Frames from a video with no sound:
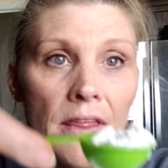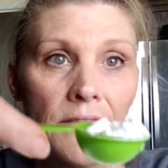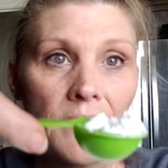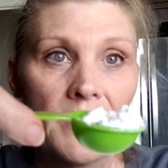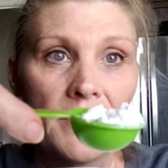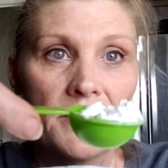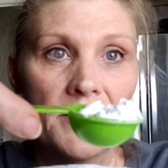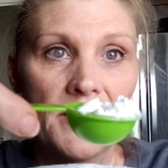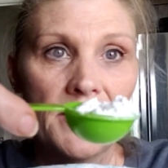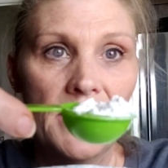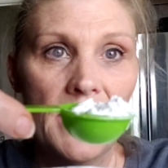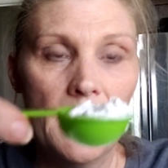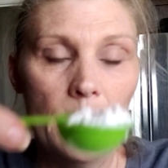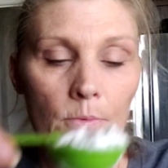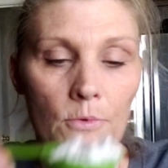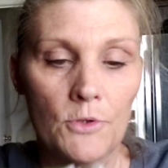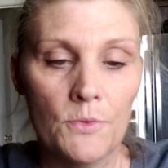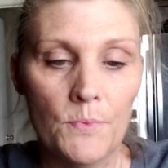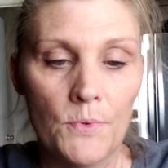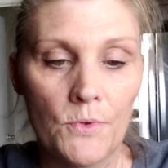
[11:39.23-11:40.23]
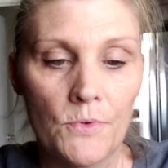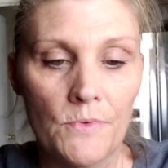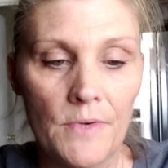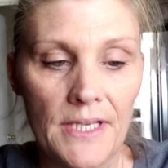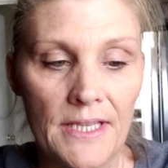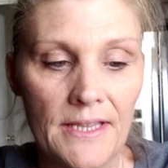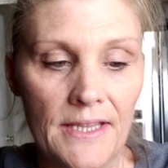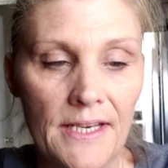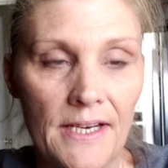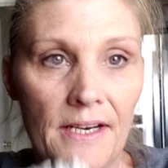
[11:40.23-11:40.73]
There's a tablespoon
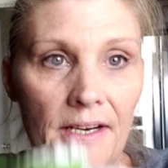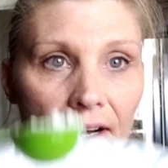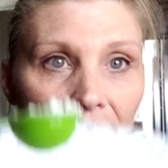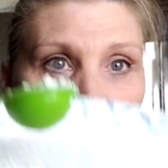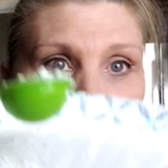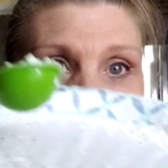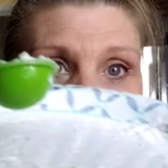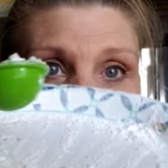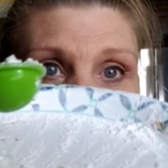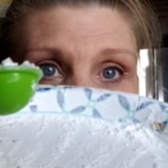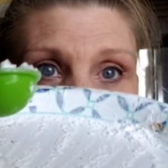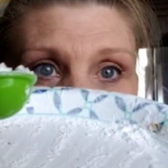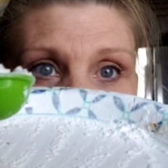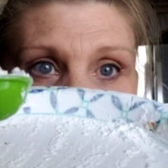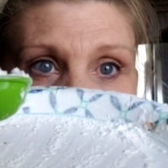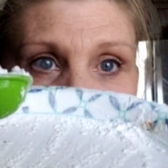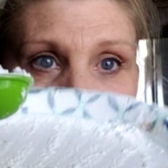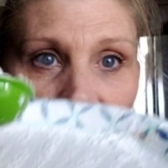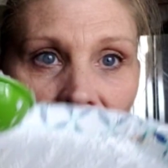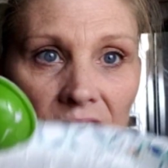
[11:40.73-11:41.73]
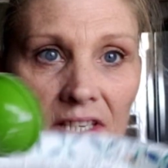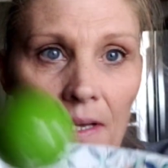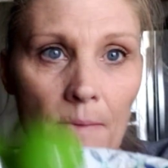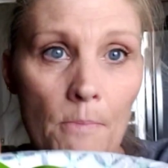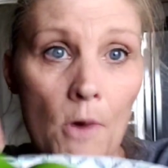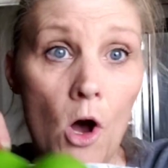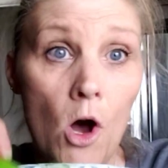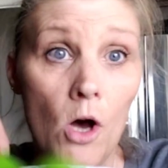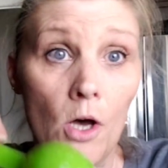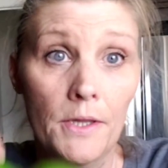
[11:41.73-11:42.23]
right there, and I still have
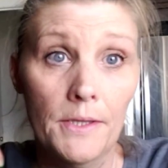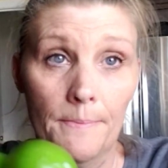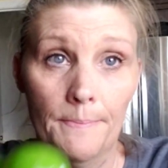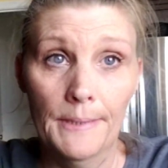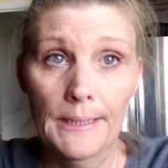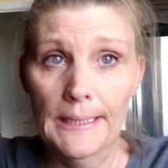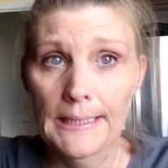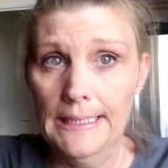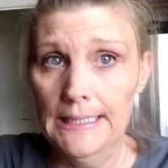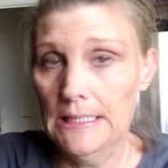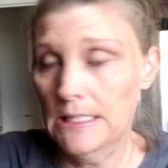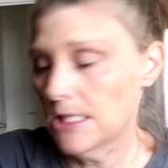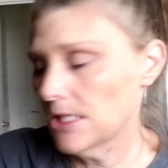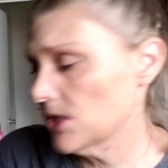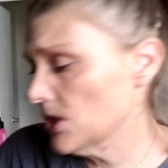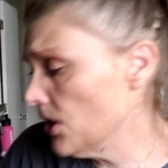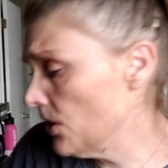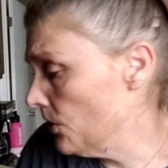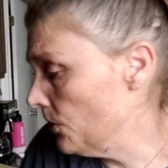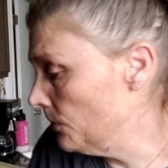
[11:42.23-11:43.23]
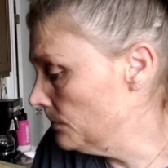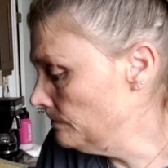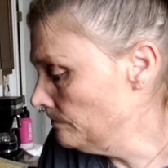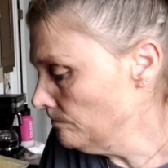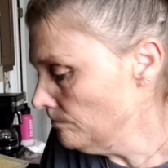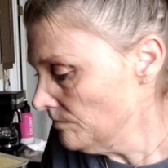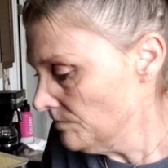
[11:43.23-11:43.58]
some on the plate. So